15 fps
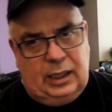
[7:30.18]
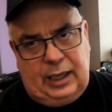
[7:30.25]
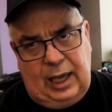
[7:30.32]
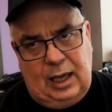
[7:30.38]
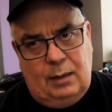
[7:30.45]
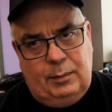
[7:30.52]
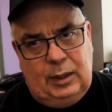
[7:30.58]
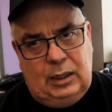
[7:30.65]

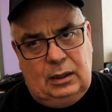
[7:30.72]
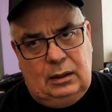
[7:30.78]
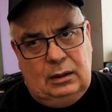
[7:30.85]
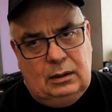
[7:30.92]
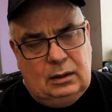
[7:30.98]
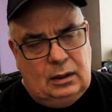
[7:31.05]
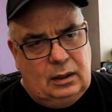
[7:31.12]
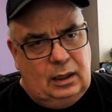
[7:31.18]
came in,
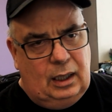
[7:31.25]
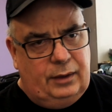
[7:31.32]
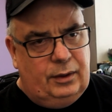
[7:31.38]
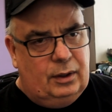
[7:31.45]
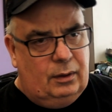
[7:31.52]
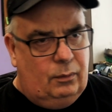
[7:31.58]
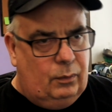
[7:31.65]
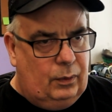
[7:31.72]

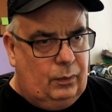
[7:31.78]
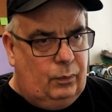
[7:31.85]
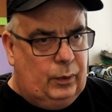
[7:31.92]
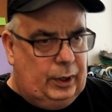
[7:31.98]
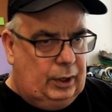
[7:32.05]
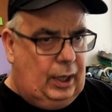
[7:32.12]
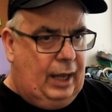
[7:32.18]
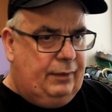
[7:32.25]
and
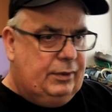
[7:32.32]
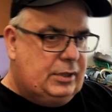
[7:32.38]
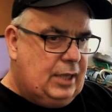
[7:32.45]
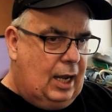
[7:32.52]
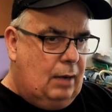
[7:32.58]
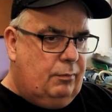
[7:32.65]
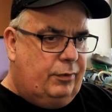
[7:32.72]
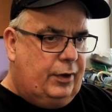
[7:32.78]
we'll have a
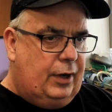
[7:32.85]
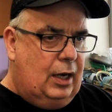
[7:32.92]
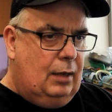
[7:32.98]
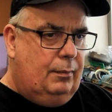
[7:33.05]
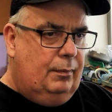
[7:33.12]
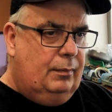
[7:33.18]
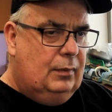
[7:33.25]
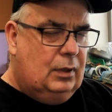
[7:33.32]
time
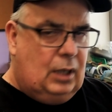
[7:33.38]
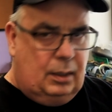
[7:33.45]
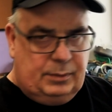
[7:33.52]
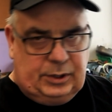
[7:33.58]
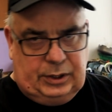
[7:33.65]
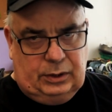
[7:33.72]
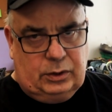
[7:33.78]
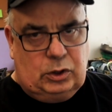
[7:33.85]
frame. I'm
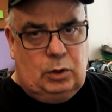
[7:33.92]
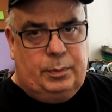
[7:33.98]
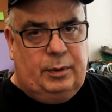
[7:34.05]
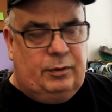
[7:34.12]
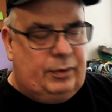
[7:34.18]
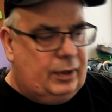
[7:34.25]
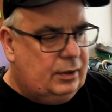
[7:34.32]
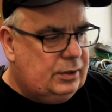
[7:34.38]
still shooting
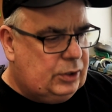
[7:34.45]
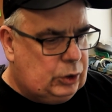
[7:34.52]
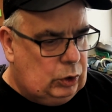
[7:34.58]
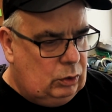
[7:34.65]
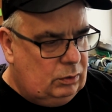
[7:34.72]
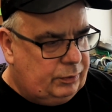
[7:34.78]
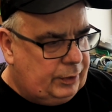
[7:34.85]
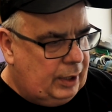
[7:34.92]
for
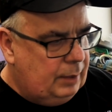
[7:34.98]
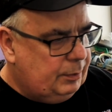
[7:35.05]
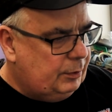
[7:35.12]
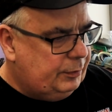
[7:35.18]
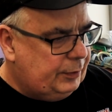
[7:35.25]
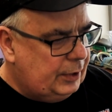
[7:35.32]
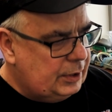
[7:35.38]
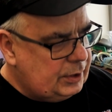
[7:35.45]

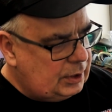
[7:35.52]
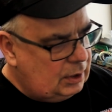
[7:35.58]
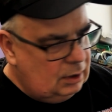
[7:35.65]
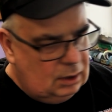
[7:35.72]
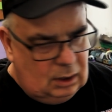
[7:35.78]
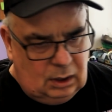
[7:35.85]
April 1st.